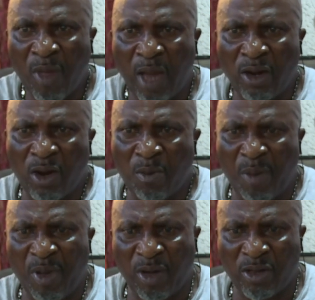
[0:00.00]
I don't know,
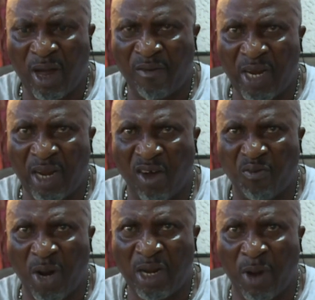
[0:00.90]
maybe he was not having
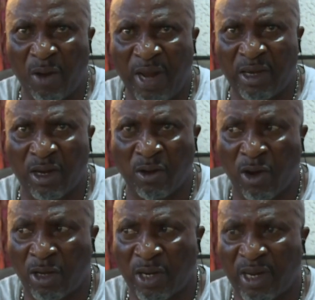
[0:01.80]
enough money, but when we
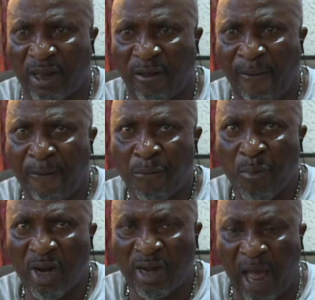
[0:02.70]
got to the
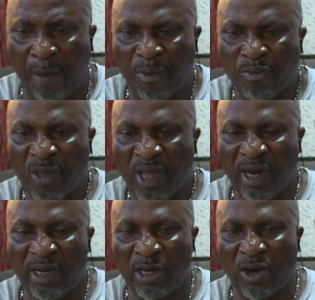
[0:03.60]
lab,
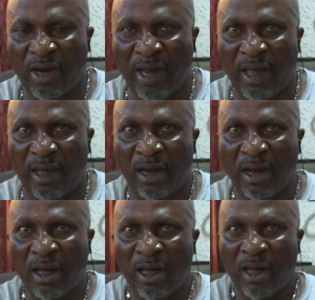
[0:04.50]
he did only
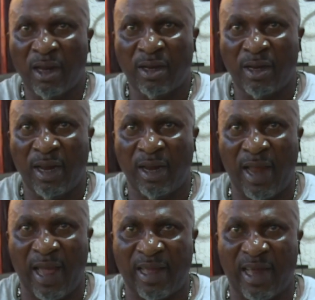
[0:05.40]
the
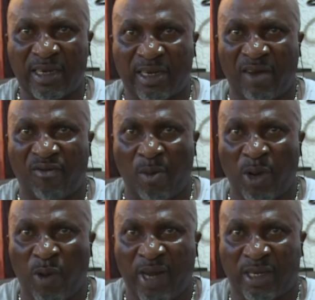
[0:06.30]
leg x-ray from
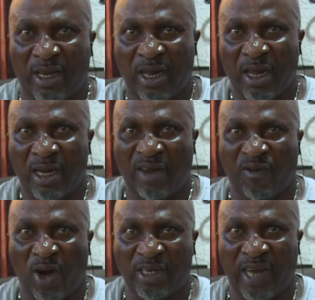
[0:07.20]
the waist, the
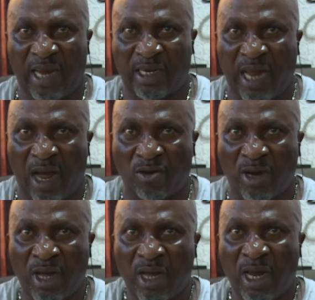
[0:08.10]
front side down.
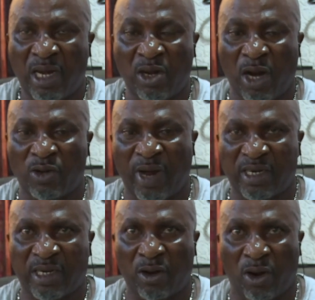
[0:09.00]
He did not do
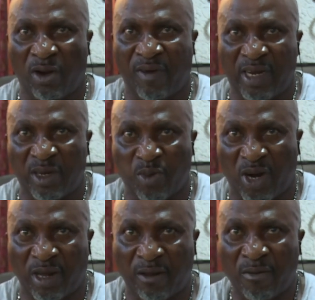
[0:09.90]
x-ray all over his
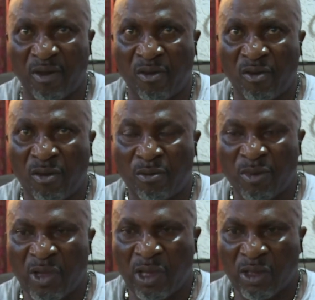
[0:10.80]
body.
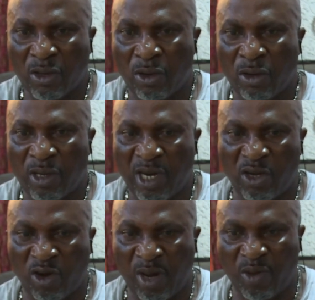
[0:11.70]
So he
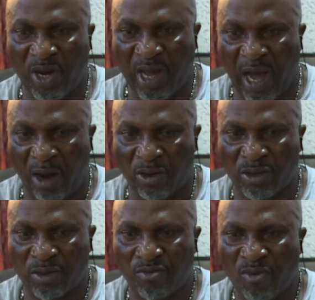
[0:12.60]
took him to the house.